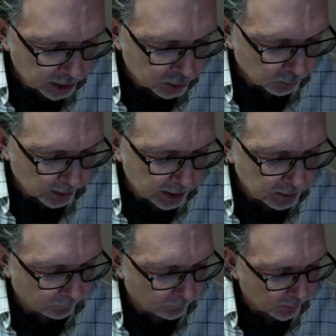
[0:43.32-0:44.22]
each week
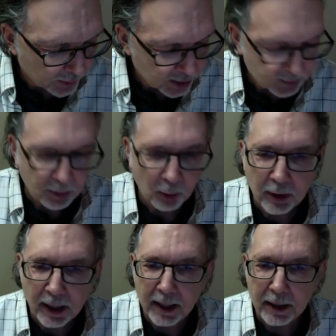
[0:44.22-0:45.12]
for the
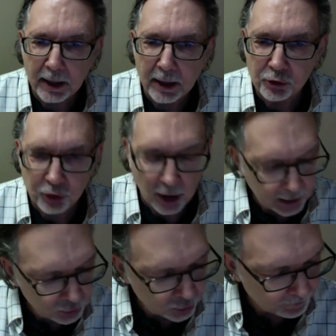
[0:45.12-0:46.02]
Spokane
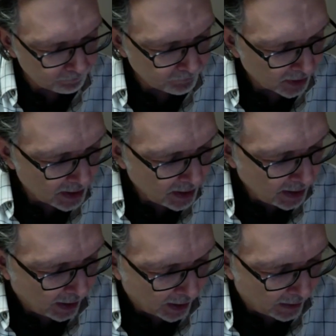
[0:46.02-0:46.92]
Exchange,
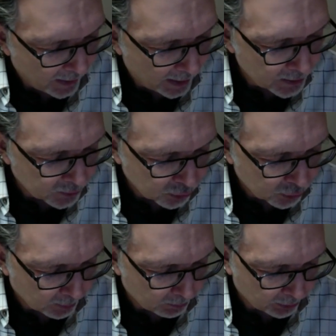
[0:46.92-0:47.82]
and that is
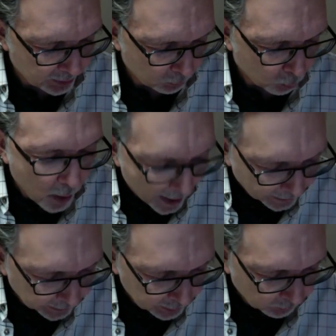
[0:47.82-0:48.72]
distributed
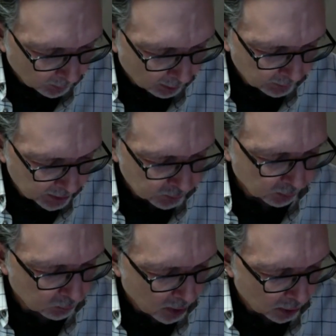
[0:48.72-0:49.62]
widely throughout
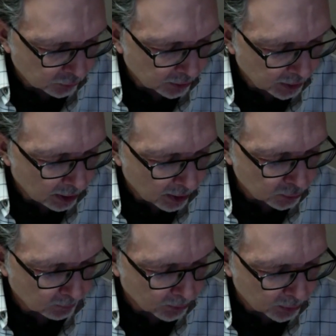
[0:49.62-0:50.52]
Eastern Washington. He
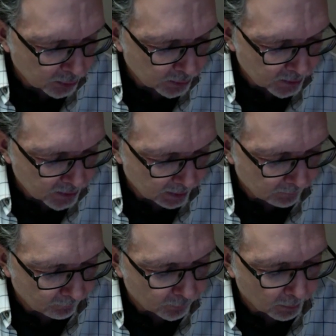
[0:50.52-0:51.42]
also produces
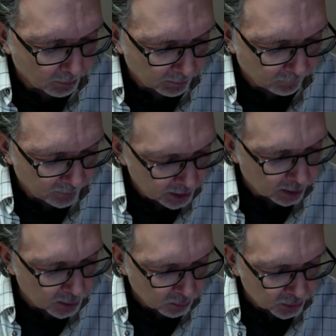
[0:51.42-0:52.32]
informative
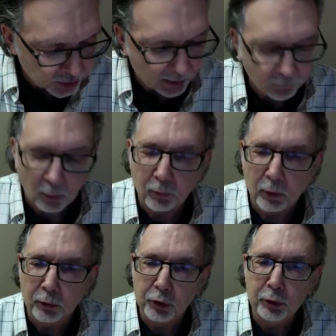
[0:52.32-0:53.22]
videos, which have
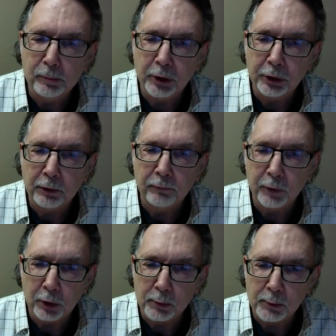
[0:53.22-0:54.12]
over 2 million
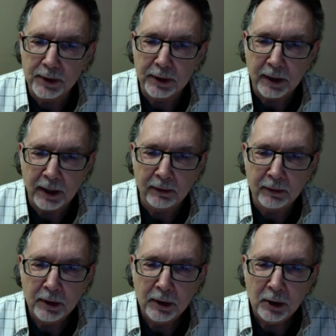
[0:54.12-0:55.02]
views. And I
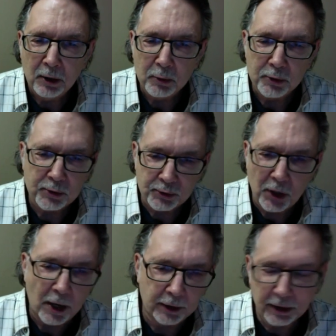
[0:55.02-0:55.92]
was just
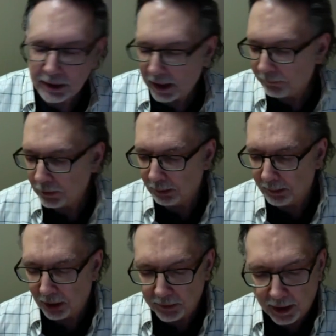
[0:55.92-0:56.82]
talking to Dave here
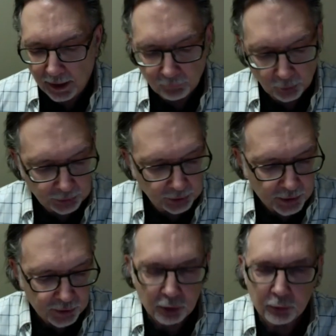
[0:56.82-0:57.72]
about that. I've looked at
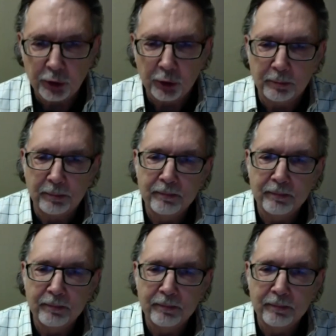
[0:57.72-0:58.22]
his YouTube